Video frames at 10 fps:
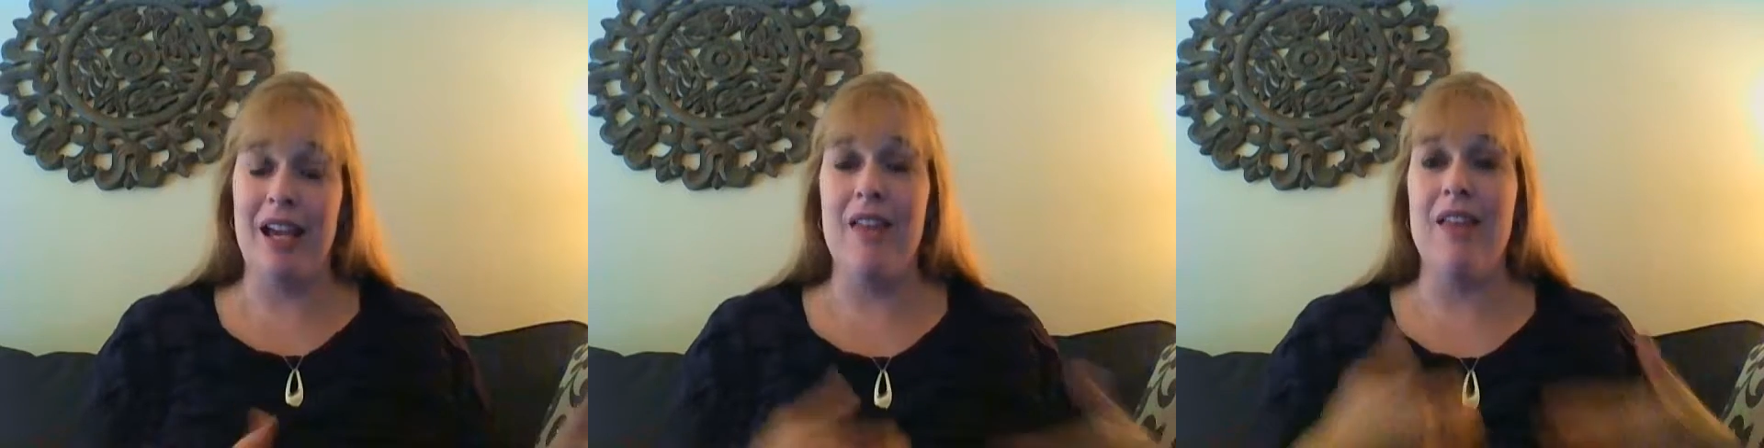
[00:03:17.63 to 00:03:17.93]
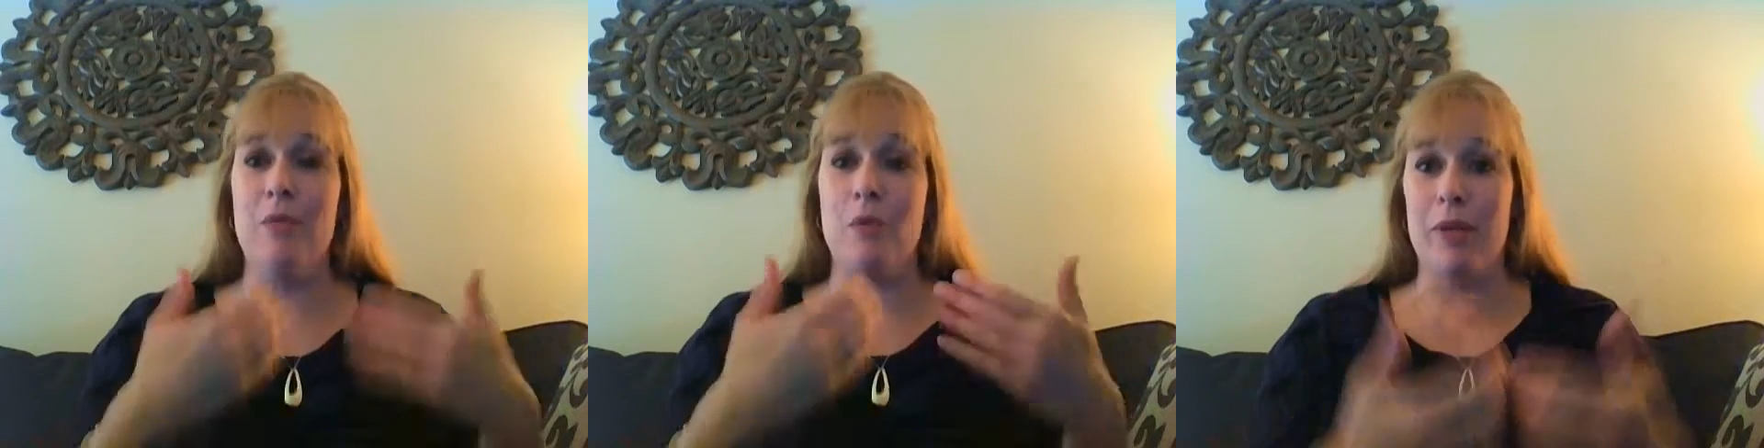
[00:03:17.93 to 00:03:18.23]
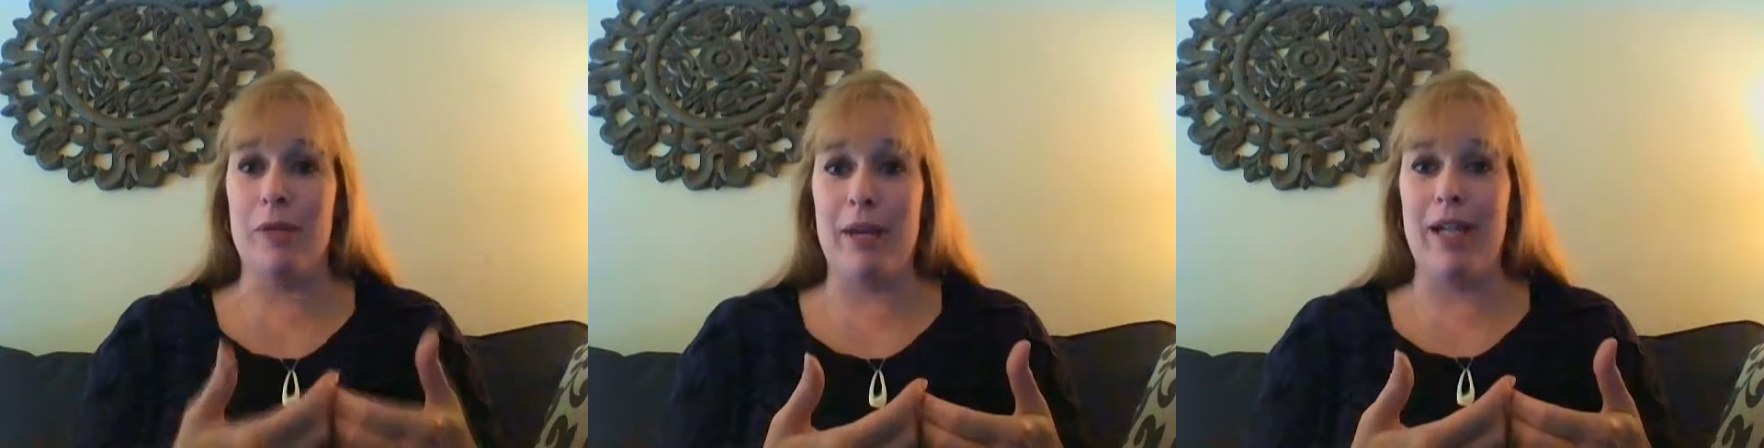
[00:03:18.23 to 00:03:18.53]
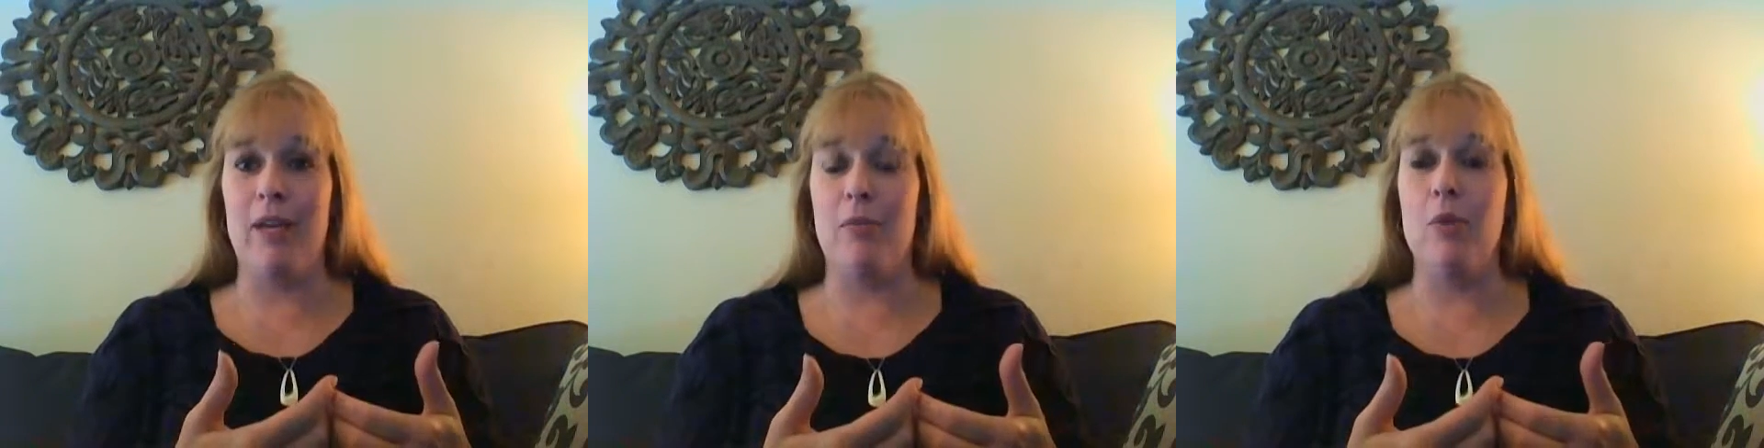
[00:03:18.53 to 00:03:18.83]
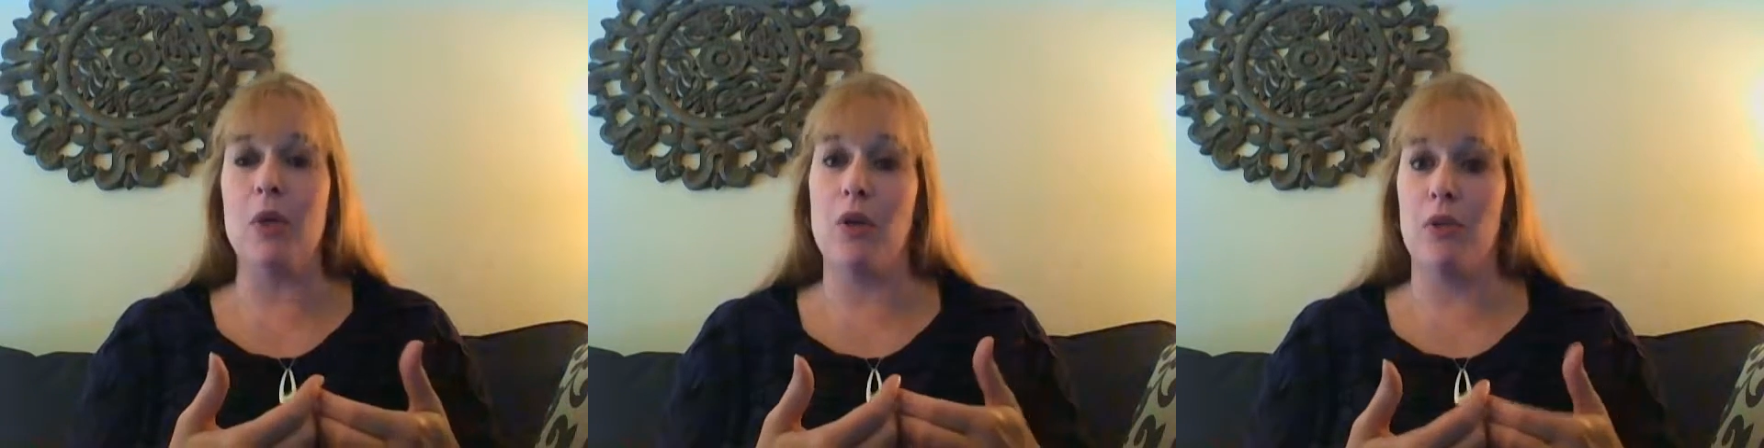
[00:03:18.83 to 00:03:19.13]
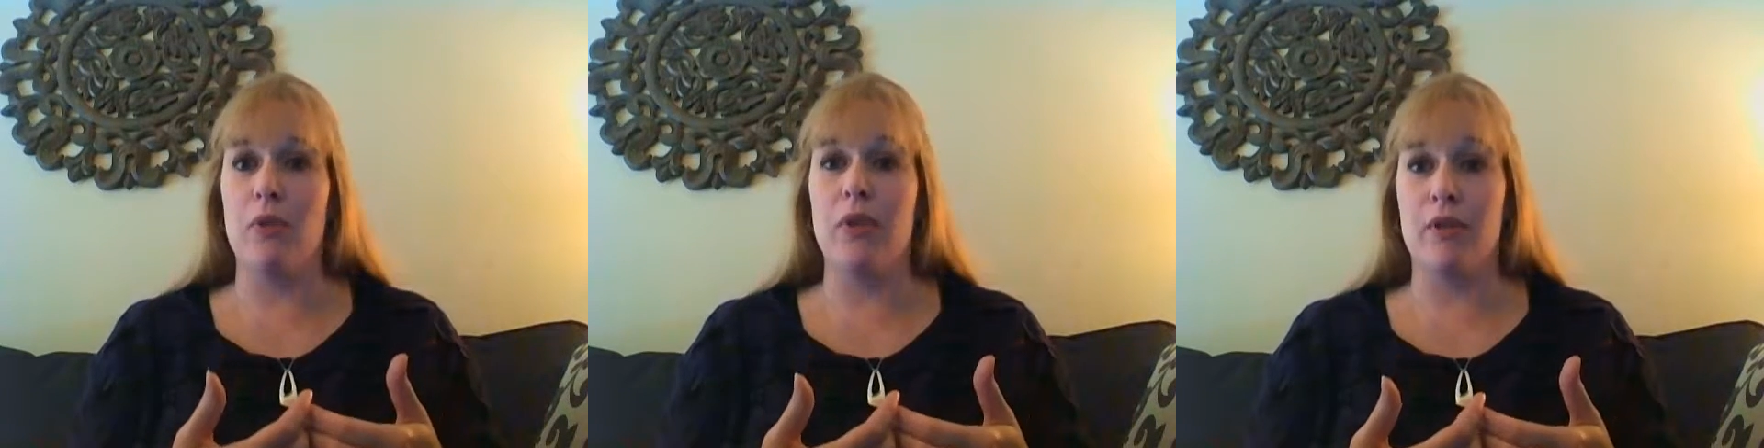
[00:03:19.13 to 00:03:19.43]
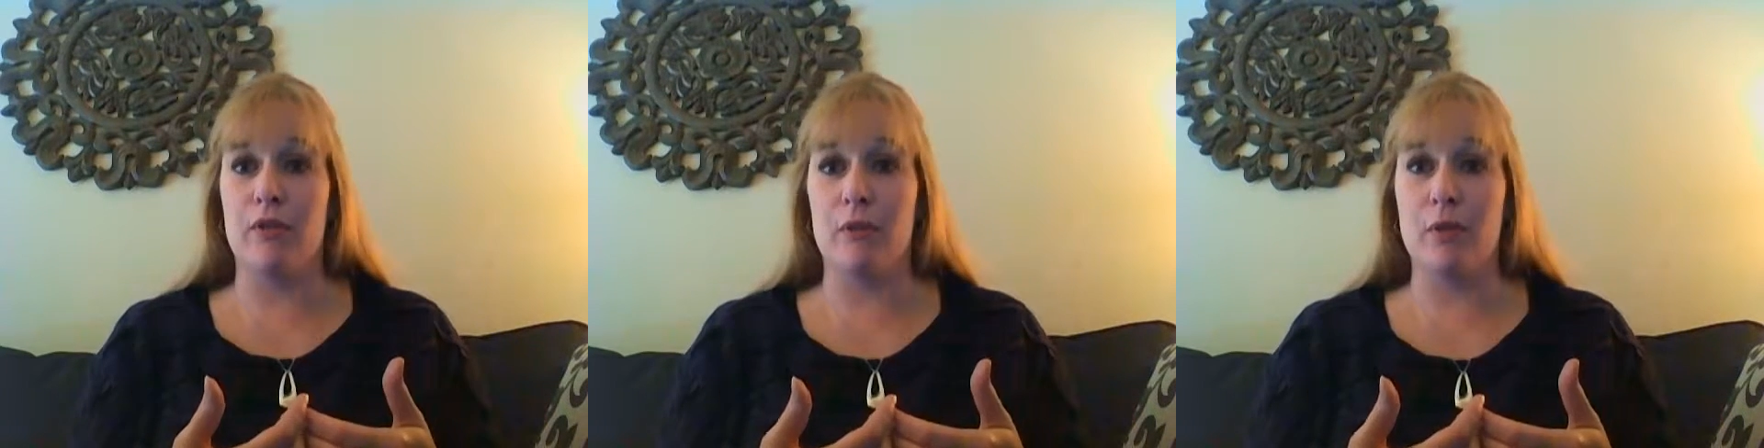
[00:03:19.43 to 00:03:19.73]
And then we'll pick back up and we'll go through the
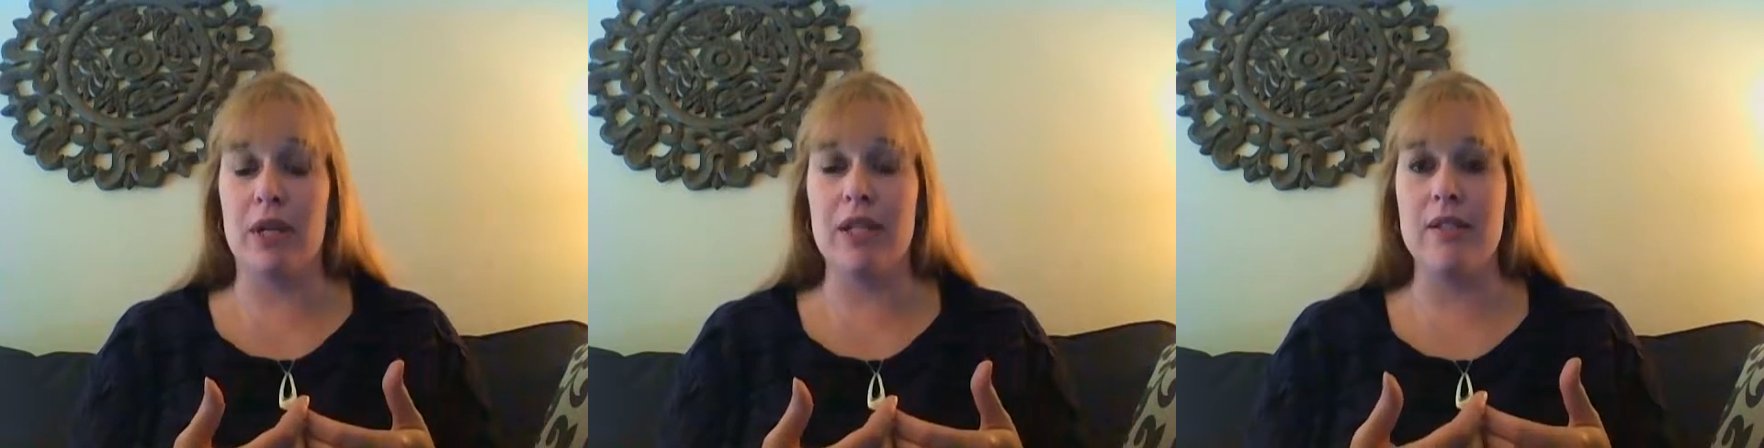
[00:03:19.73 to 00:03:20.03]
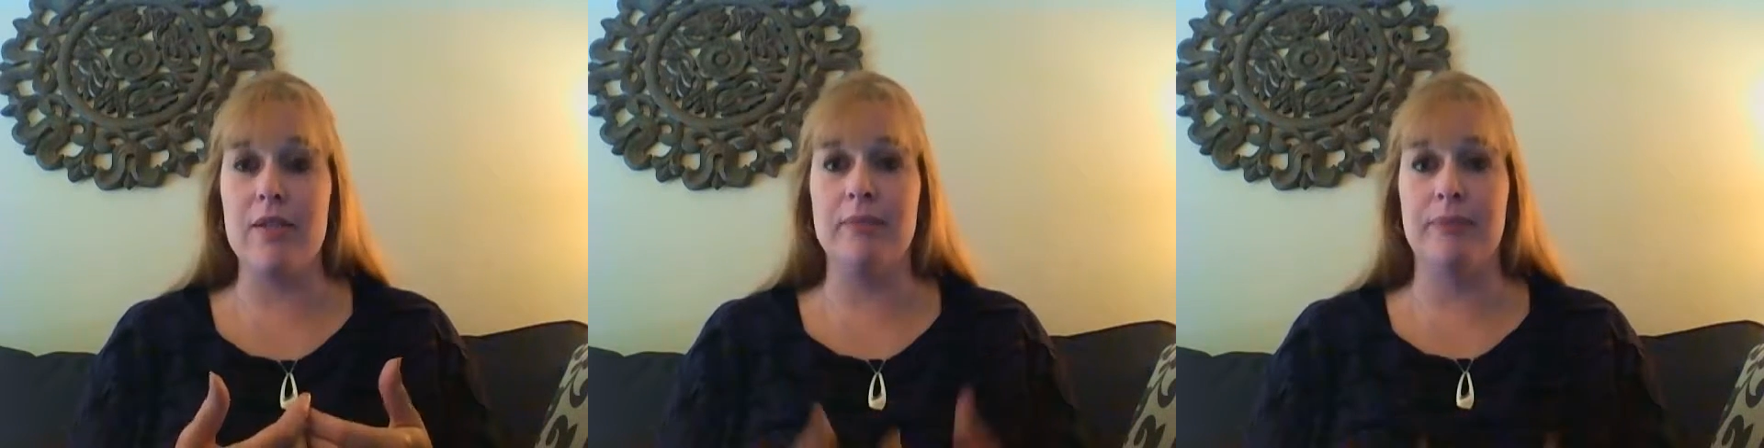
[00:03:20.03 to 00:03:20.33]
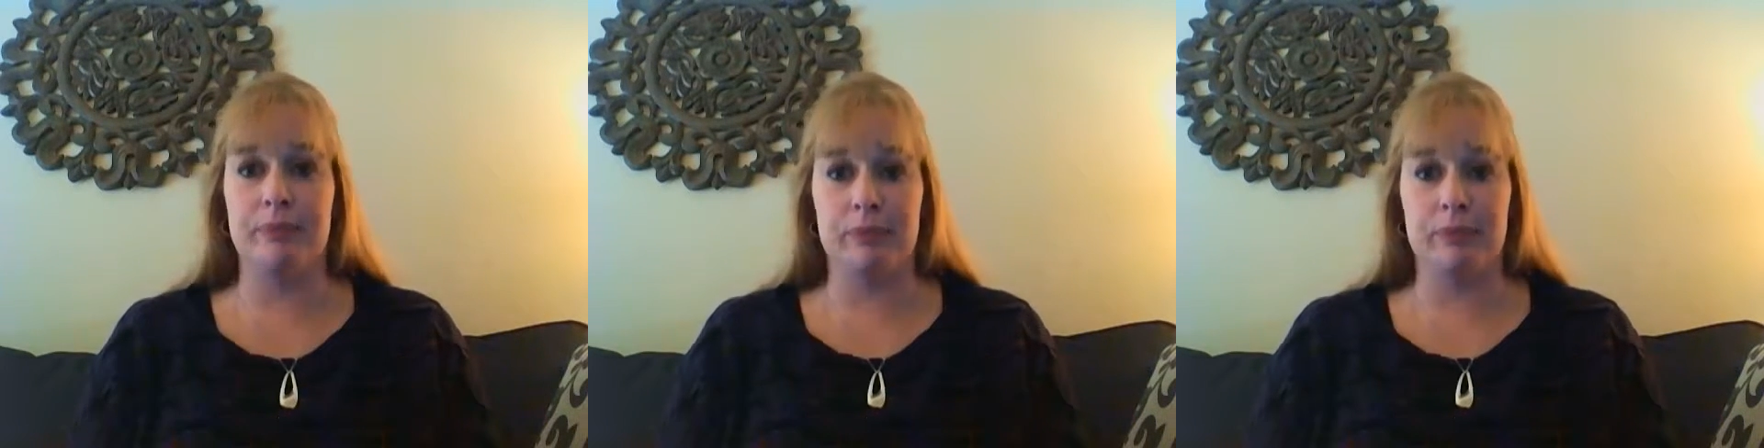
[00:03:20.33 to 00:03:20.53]
different points.